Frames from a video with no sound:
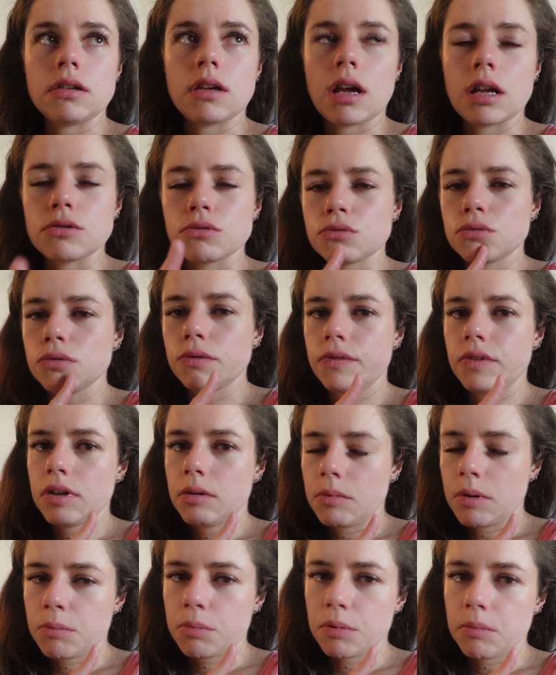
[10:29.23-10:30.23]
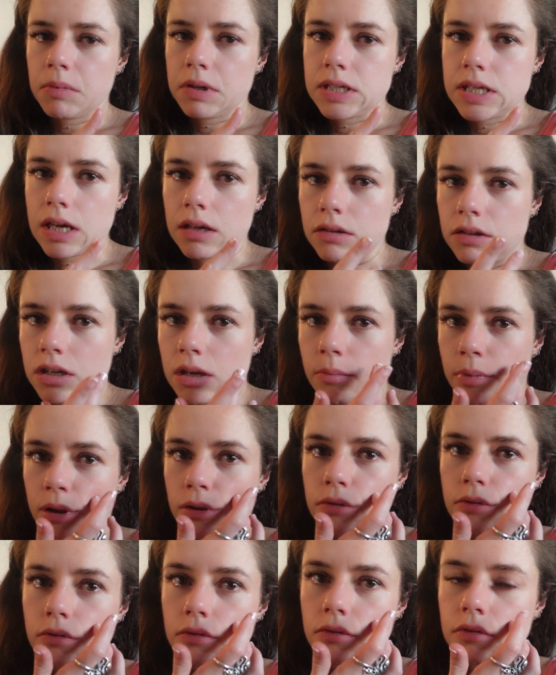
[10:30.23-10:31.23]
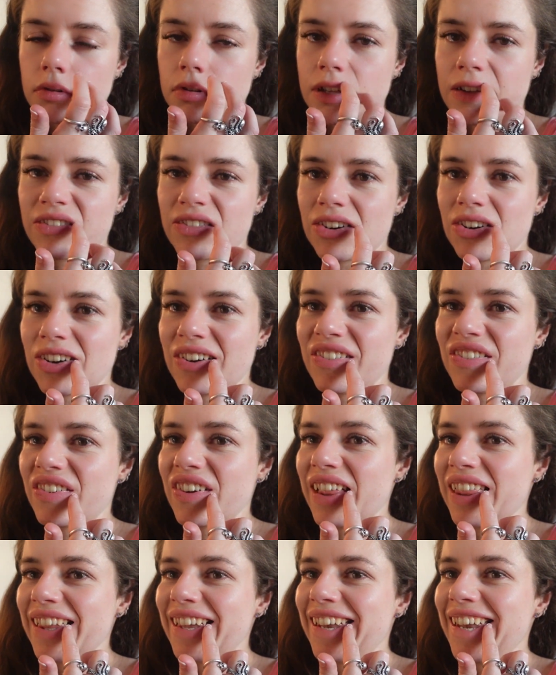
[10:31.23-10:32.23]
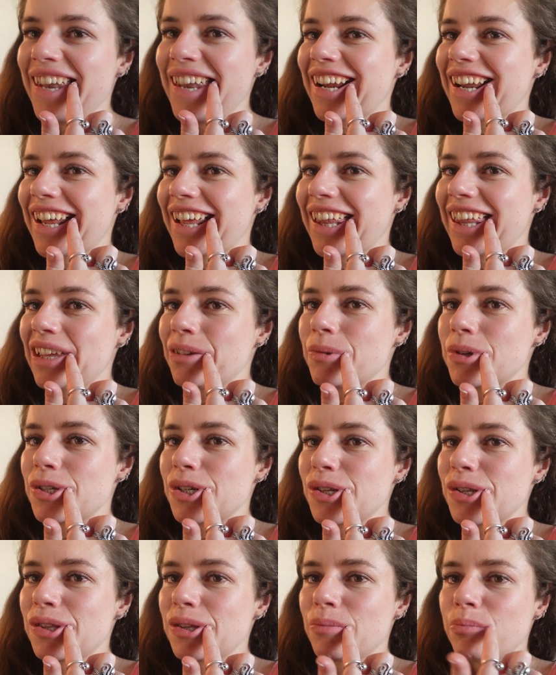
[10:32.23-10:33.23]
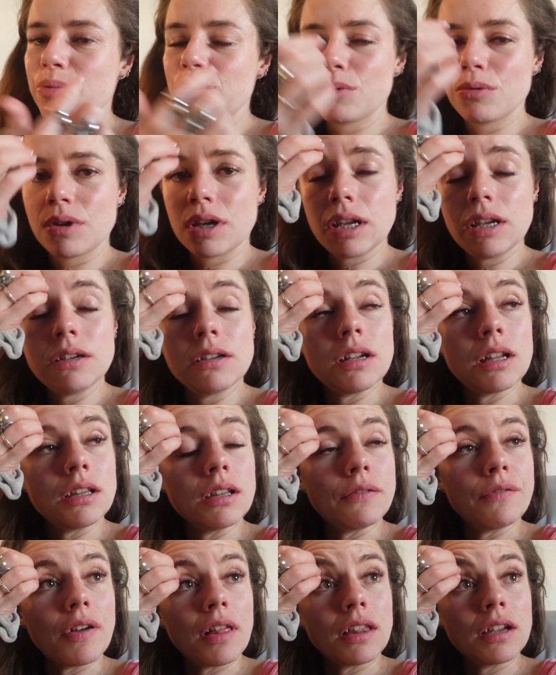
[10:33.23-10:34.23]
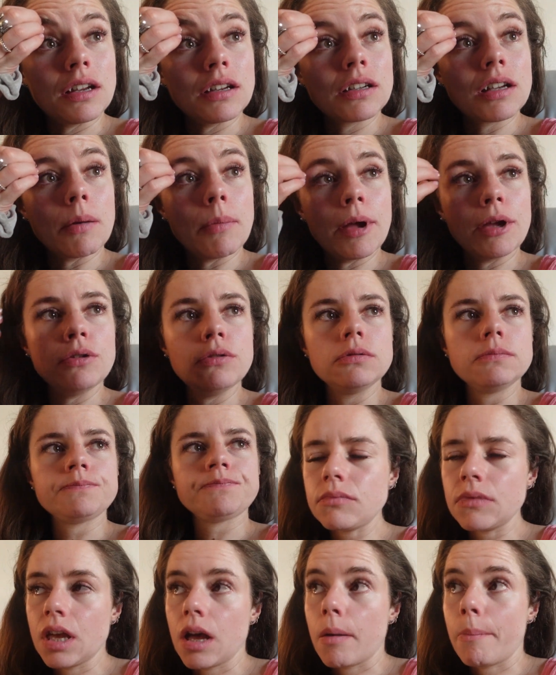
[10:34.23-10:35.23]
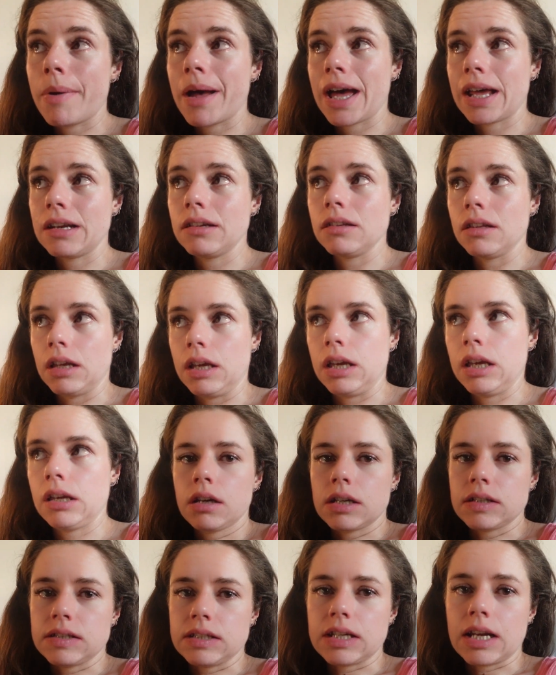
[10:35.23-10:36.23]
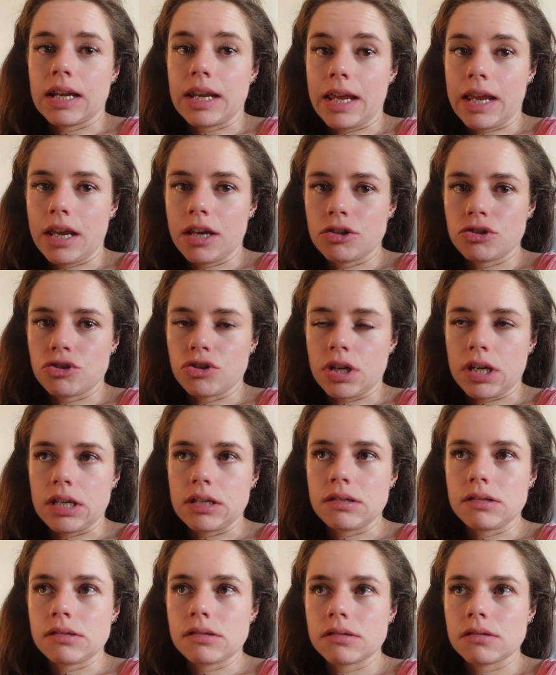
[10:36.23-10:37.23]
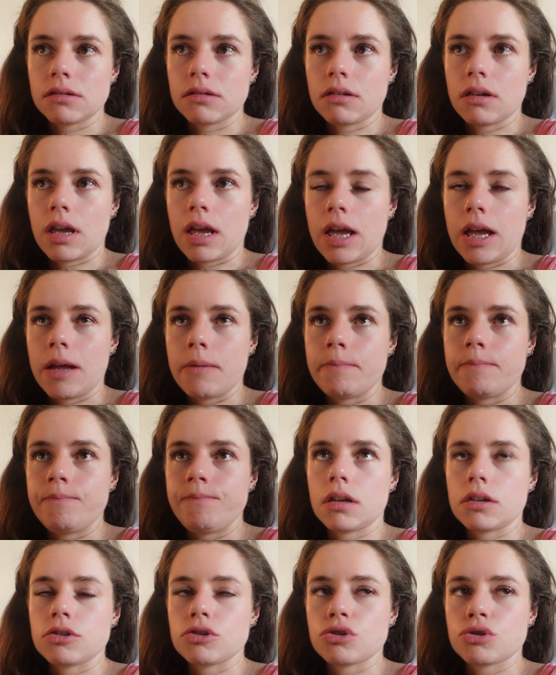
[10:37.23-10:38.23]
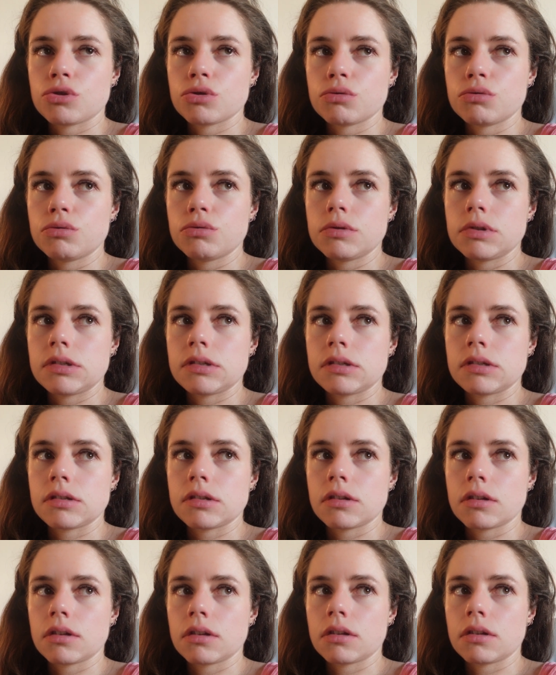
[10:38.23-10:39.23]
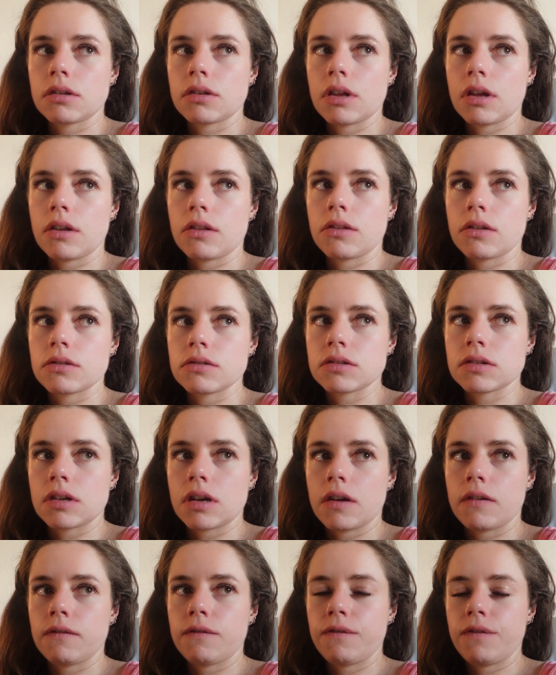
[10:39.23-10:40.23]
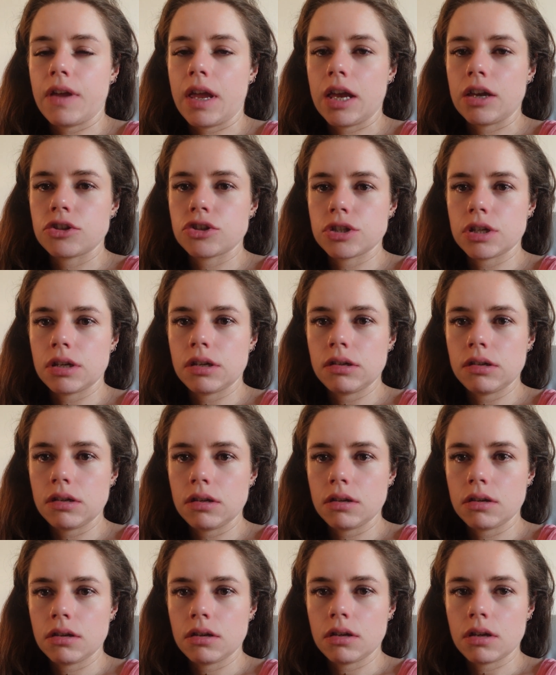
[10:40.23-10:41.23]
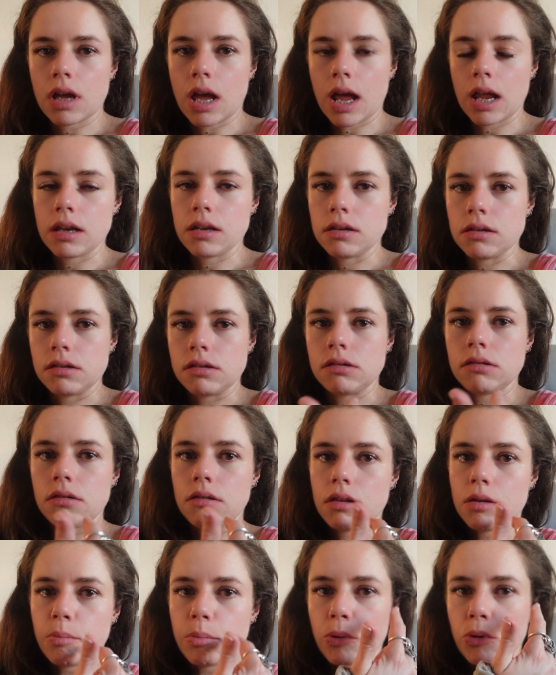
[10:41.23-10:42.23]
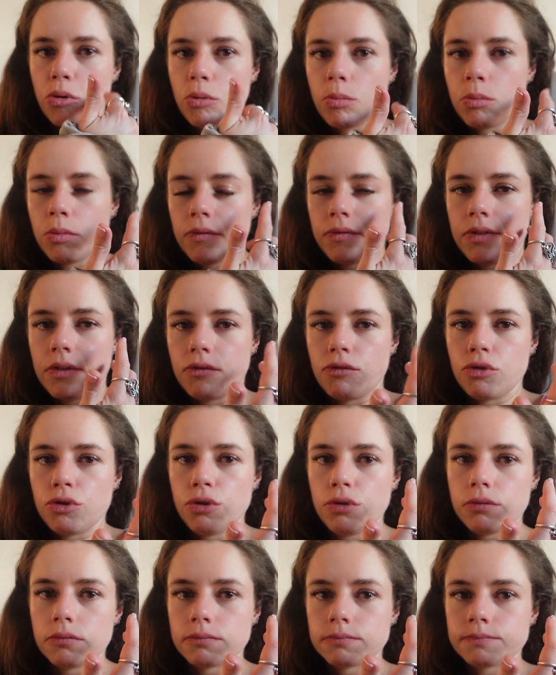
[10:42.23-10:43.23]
I don't know if you remember me telling you about I've got a filling. Like my tooth had broken and the filling had come out. Apparently, because he did x-rays, it shows that there's an infection in the bottom of the root.